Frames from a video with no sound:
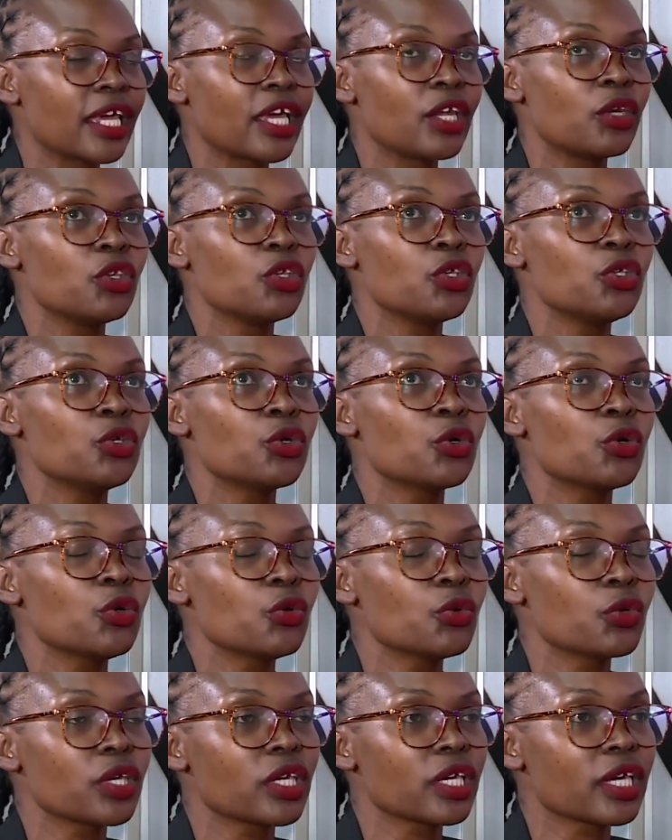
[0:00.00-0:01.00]
And you're
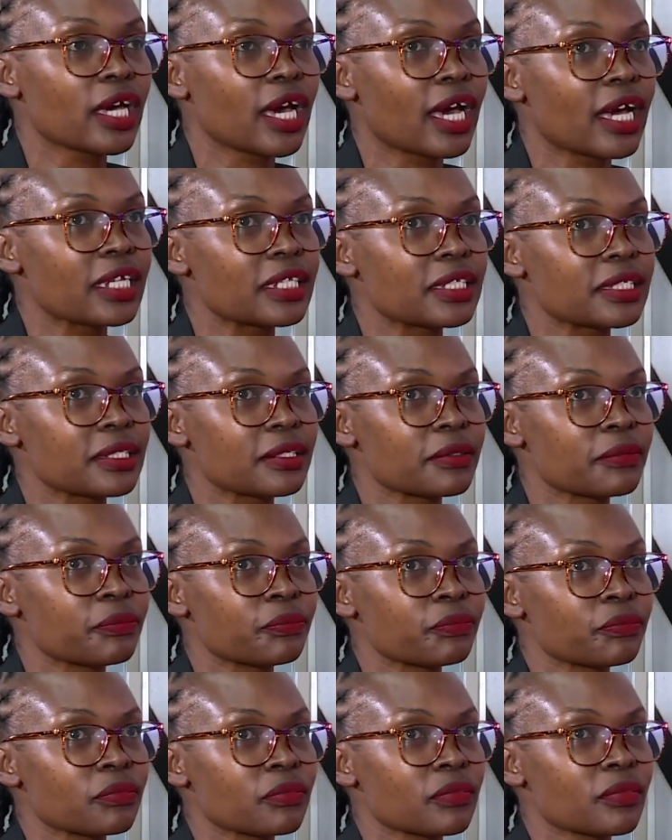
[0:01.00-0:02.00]
looking at
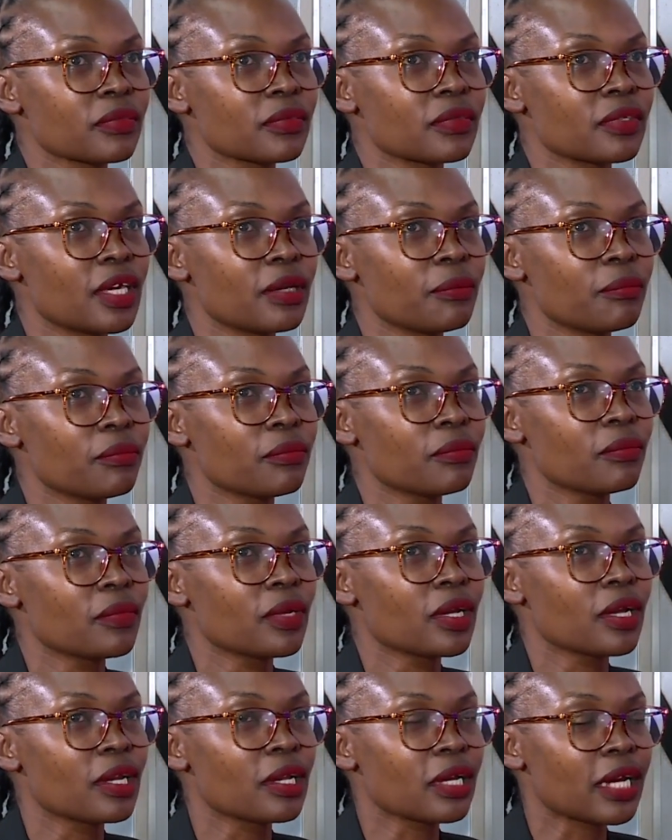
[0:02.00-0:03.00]

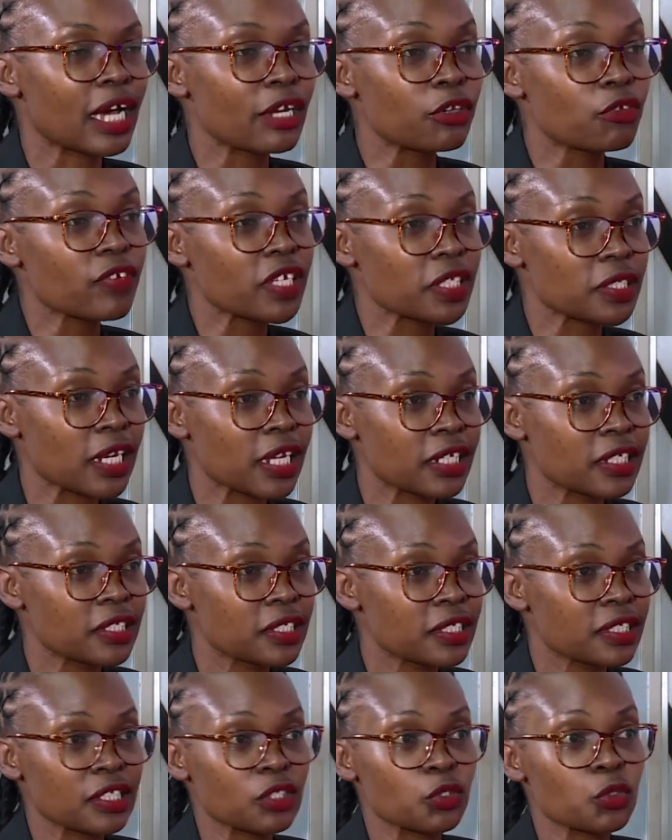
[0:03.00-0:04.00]
cardiovascular
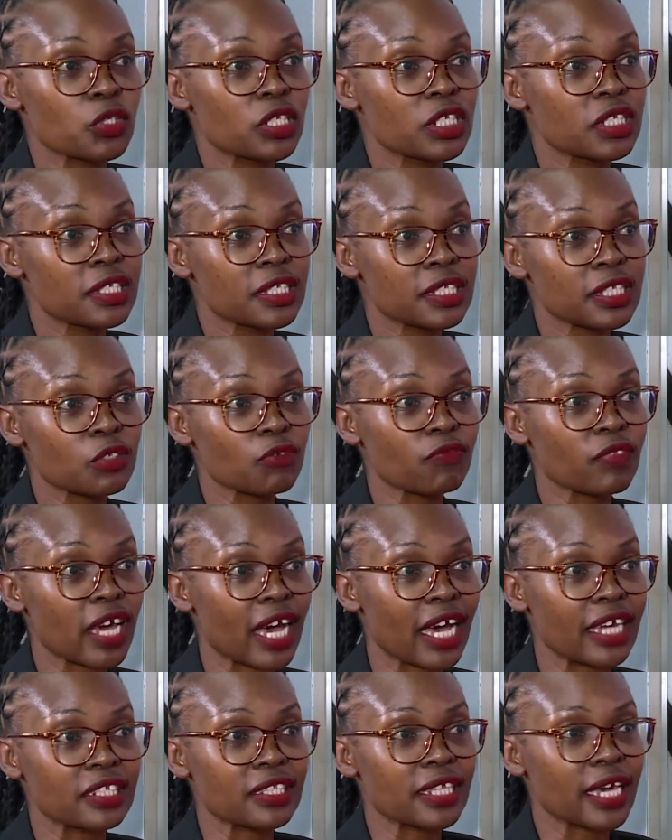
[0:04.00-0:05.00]
diseases, so diseases of the
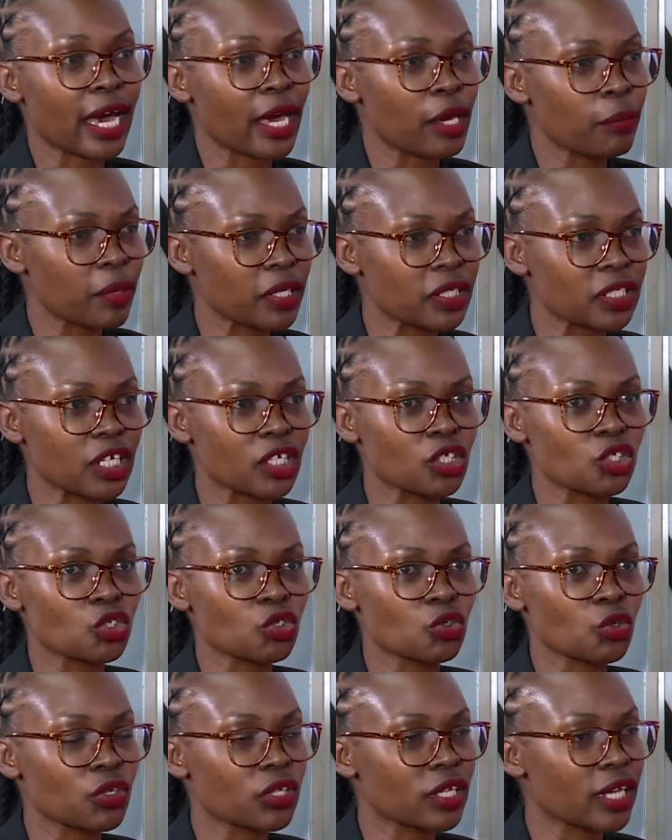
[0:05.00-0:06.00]
heart, the
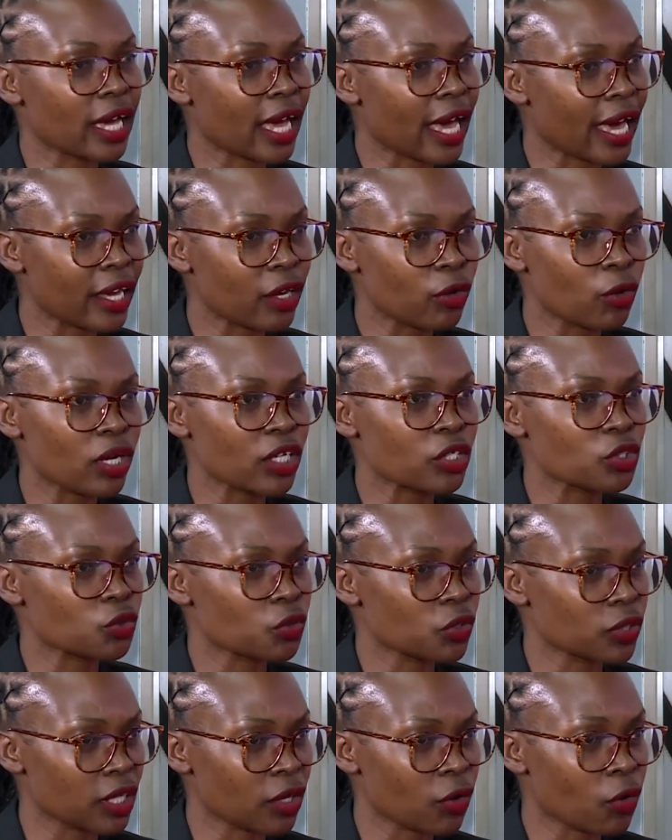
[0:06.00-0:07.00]
hypertension, the high
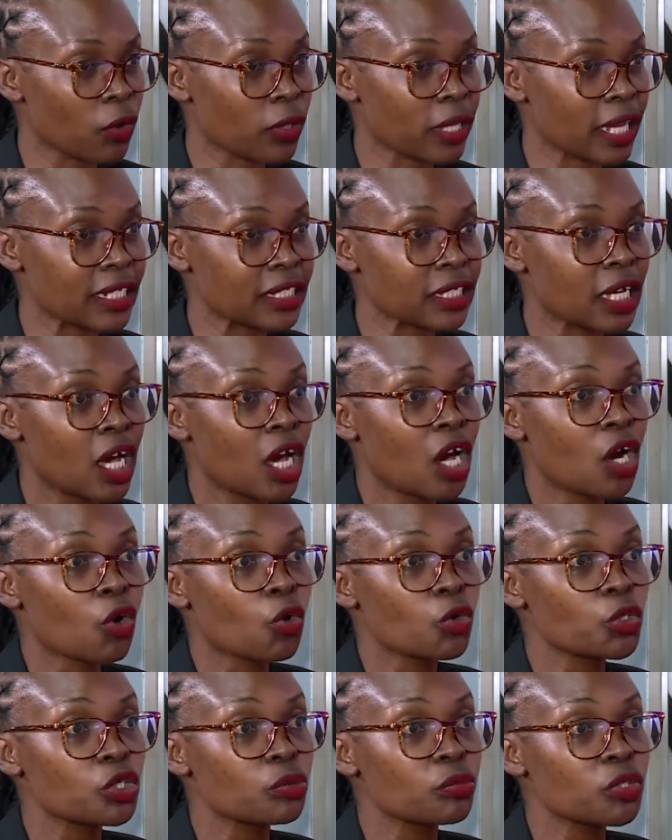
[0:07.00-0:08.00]
cholesterol and all that,
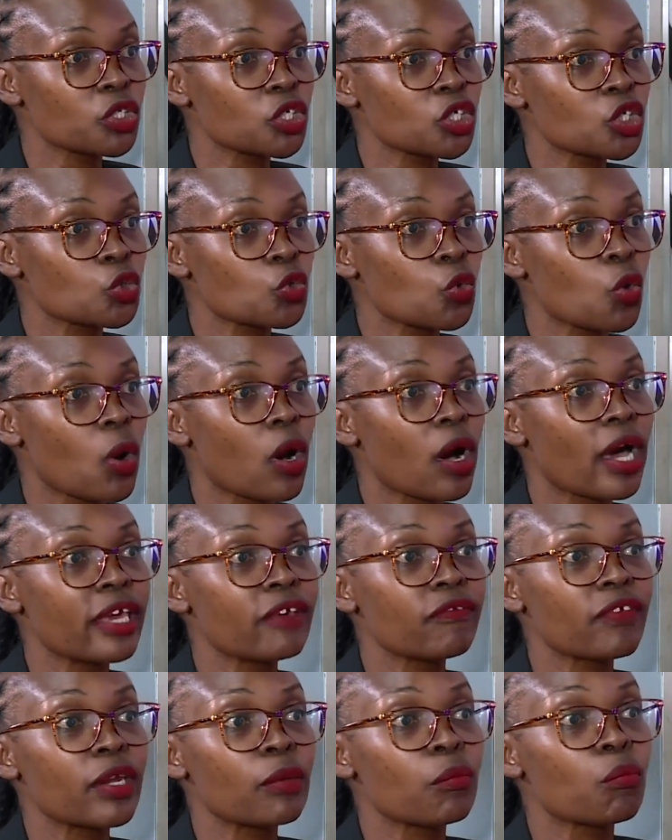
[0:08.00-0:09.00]
contributing to
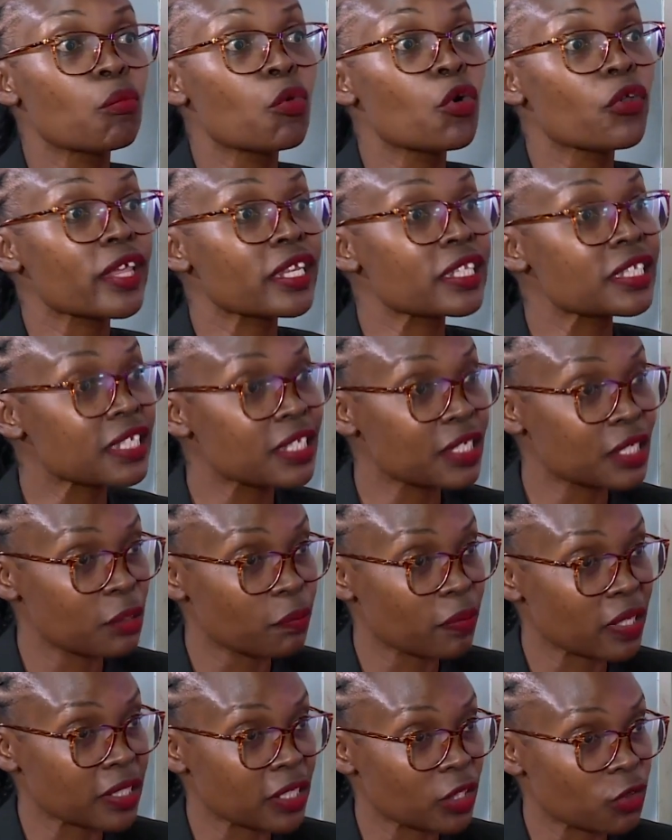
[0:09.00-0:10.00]
even more than
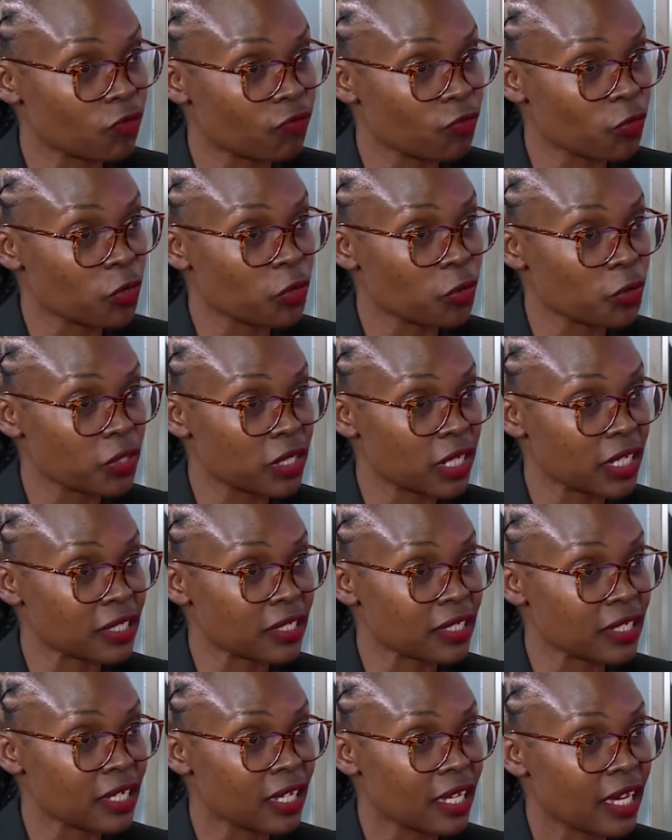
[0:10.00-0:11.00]
60% of all those
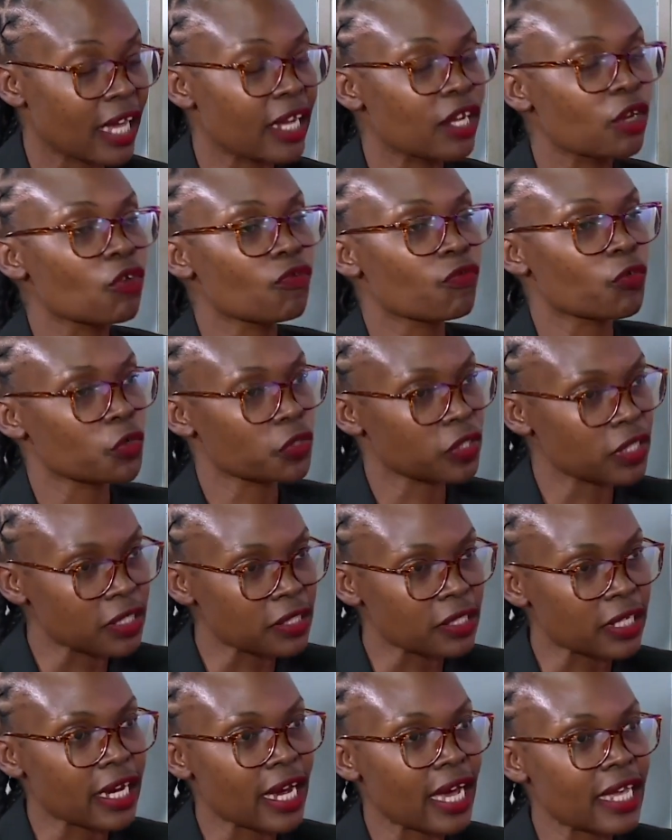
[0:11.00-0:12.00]
deaths. And then of course
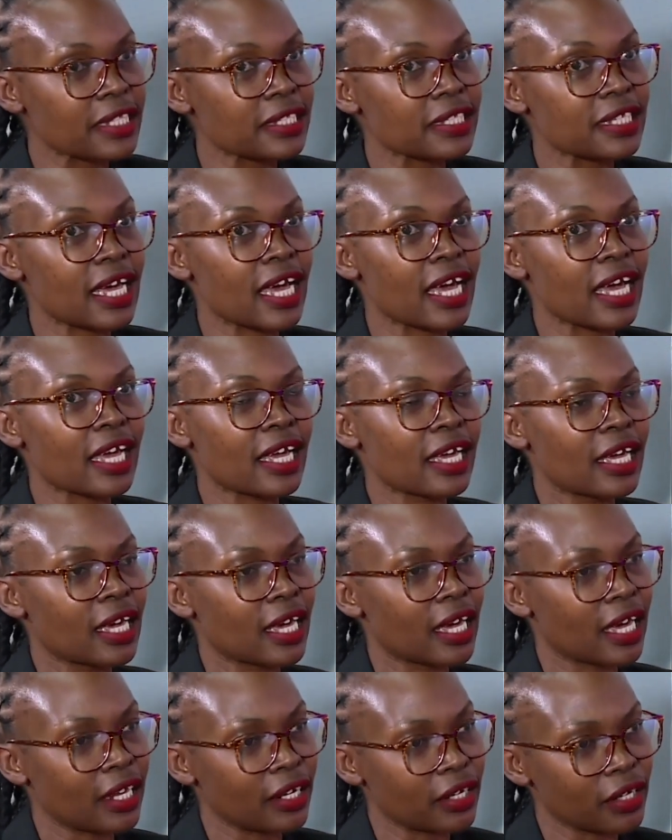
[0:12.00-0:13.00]
there's the cancer
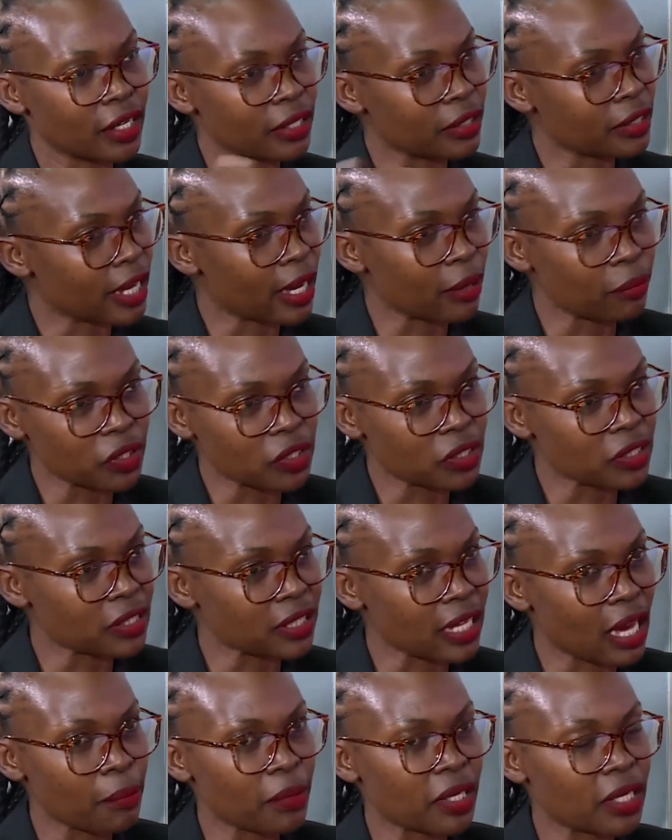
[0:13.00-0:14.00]
and the diabetes
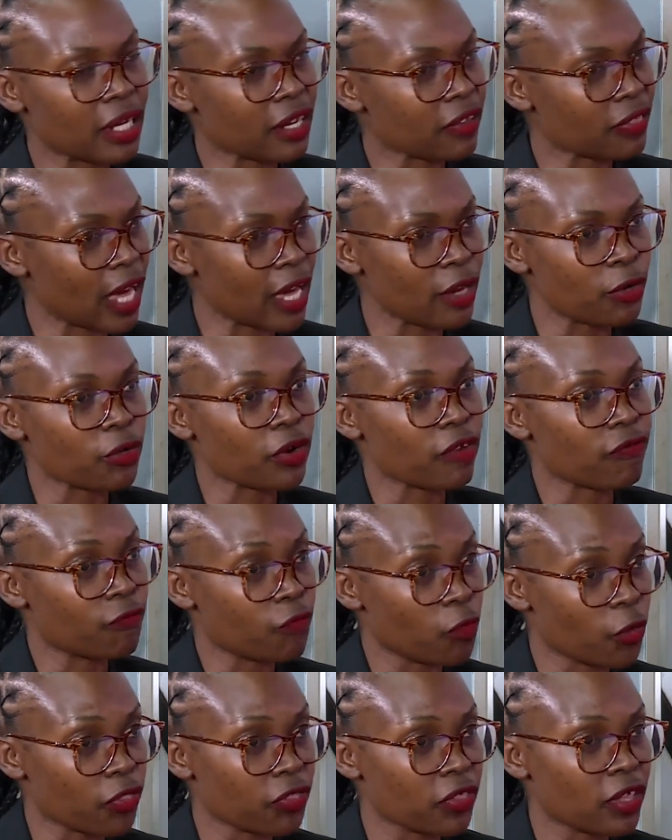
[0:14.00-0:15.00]
coming in a third or a
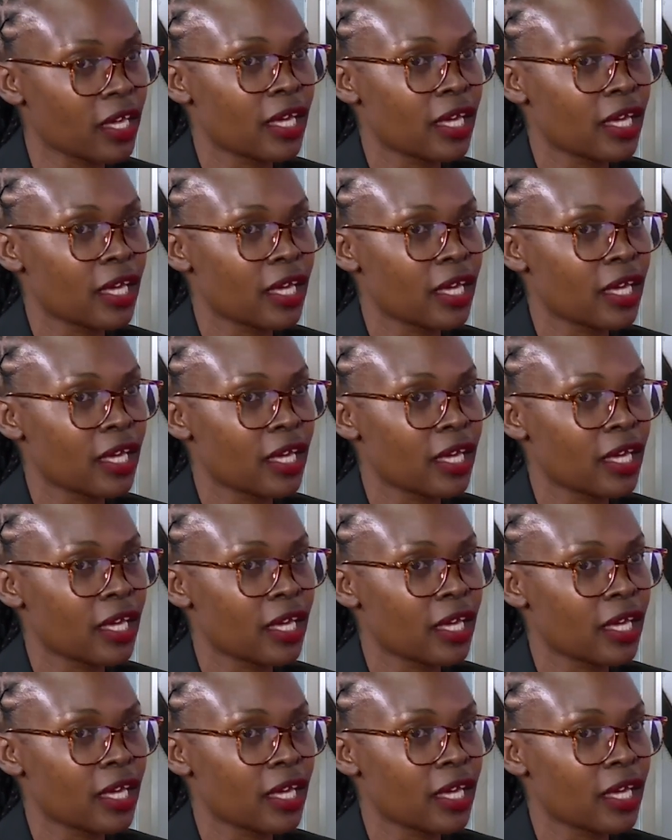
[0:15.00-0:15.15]
fourth.